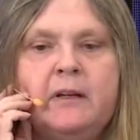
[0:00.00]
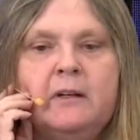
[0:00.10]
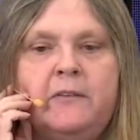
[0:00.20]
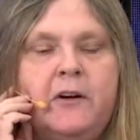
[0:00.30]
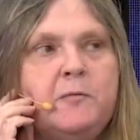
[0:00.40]

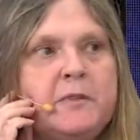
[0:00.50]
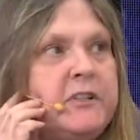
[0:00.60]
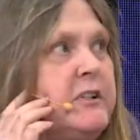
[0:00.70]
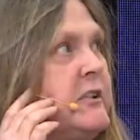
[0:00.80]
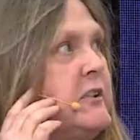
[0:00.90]

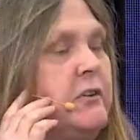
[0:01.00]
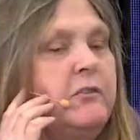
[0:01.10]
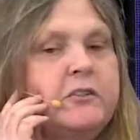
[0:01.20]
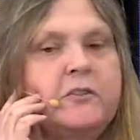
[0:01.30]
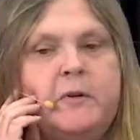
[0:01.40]
Pharmacies can
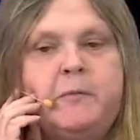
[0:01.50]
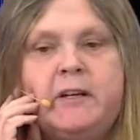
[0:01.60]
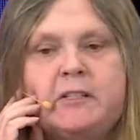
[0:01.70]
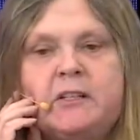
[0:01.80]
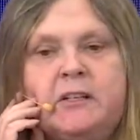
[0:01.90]
also be
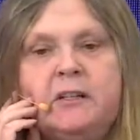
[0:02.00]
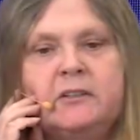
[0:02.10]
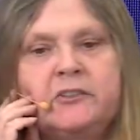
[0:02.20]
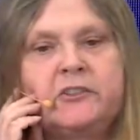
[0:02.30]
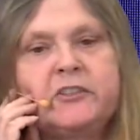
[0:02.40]
based here
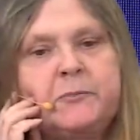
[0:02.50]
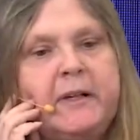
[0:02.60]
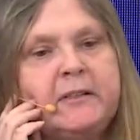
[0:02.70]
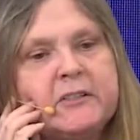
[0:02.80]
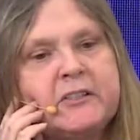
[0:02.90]
to
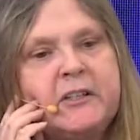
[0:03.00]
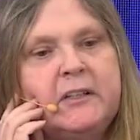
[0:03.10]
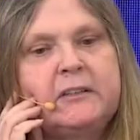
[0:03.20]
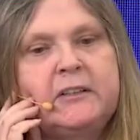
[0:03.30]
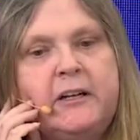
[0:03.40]
dispense
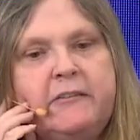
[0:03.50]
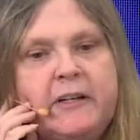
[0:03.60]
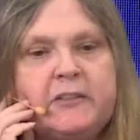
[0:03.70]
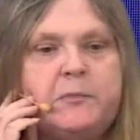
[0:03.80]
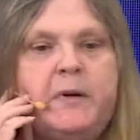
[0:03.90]

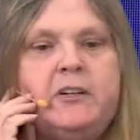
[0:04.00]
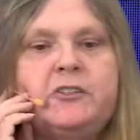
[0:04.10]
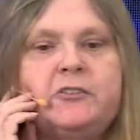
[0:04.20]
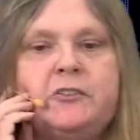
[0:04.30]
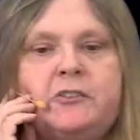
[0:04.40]
direct to
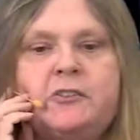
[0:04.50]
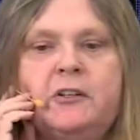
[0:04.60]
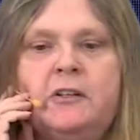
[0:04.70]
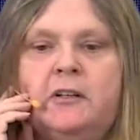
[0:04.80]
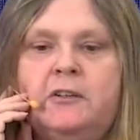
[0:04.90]
patients
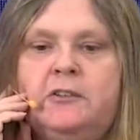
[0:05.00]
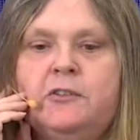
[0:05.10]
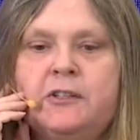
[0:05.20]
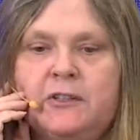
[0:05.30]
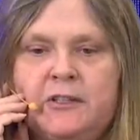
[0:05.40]

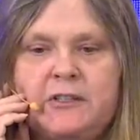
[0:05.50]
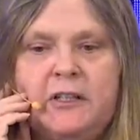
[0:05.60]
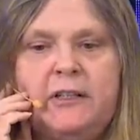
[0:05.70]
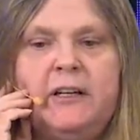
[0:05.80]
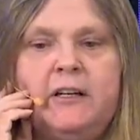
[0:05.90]
using these
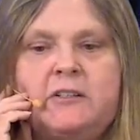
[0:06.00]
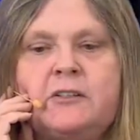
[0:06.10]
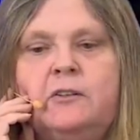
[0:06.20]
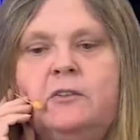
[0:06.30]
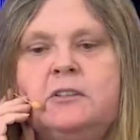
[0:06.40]
clinics
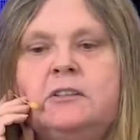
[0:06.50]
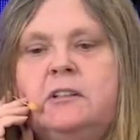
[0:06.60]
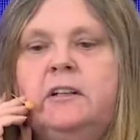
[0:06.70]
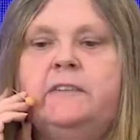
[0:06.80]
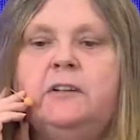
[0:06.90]
or to
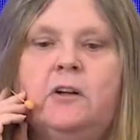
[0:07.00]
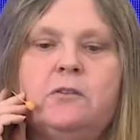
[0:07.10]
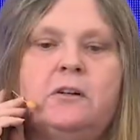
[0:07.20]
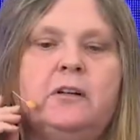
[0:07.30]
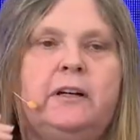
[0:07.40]
deliver
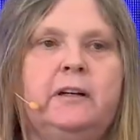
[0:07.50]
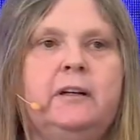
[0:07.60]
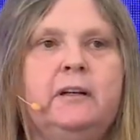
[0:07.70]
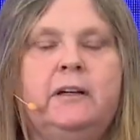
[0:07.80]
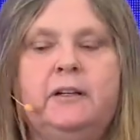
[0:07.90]
locally
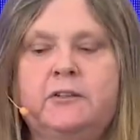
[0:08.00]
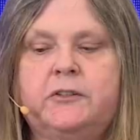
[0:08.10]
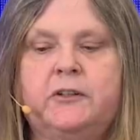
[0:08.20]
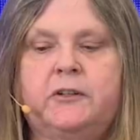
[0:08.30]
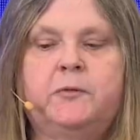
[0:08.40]
into
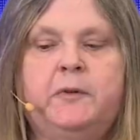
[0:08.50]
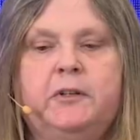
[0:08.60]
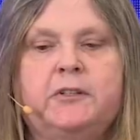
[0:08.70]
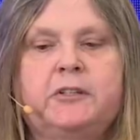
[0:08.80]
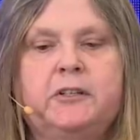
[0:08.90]
the
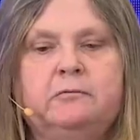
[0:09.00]
community.